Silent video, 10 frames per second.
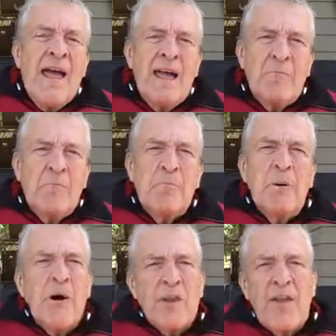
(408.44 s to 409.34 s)
And
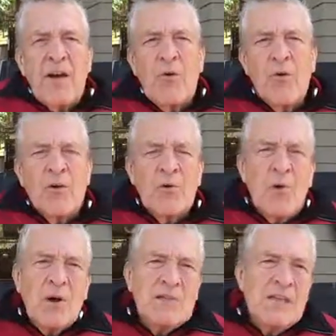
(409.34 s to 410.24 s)
part of that order
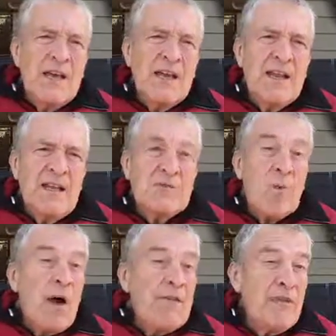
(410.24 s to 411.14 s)
was that his
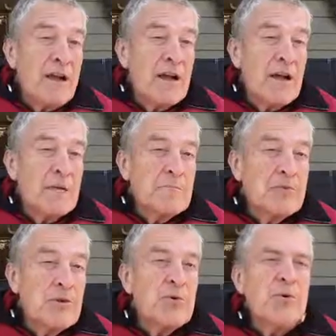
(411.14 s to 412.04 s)
wife had to come
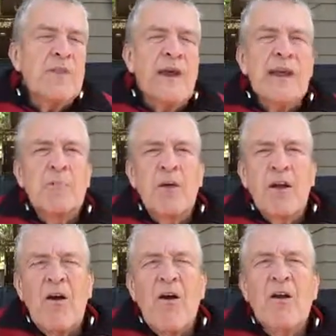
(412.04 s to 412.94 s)
too, and they had to
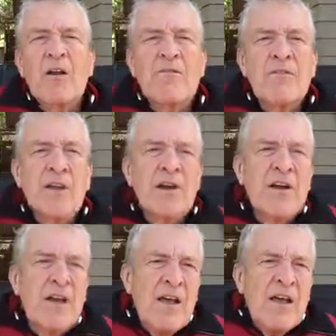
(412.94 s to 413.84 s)
bring all of
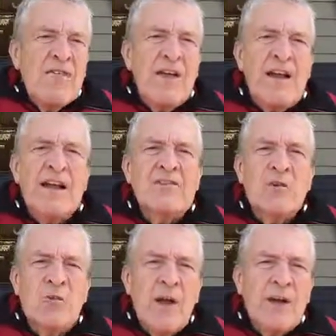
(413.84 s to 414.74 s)
their
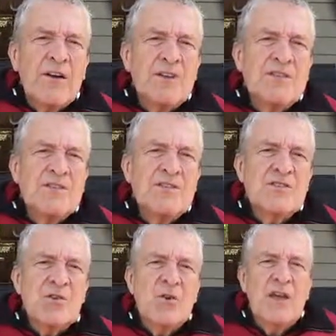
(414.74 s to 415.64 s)
financial records
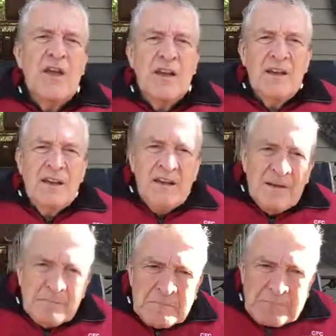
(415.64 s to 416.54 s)

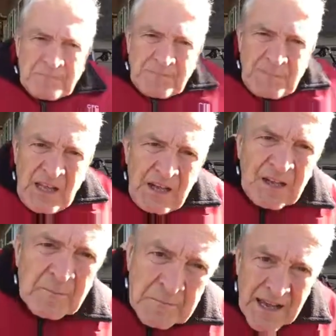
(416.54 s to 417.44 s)
and
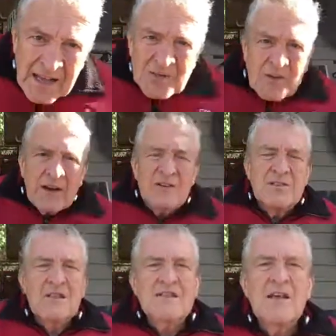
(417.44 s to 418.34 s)
income tax
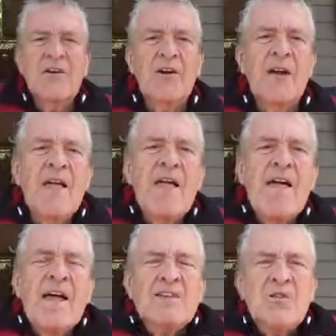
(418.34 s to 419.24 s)
records, etc.
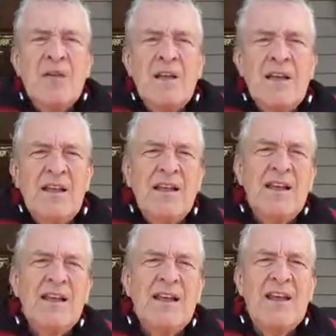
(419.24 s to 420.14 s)
So he
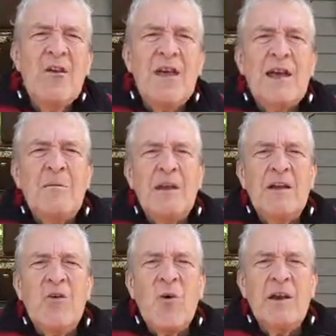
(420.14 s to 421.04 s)
had to be in
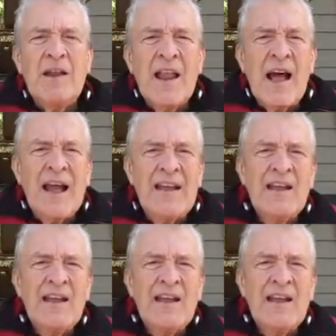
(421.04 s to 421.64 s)
court at 9.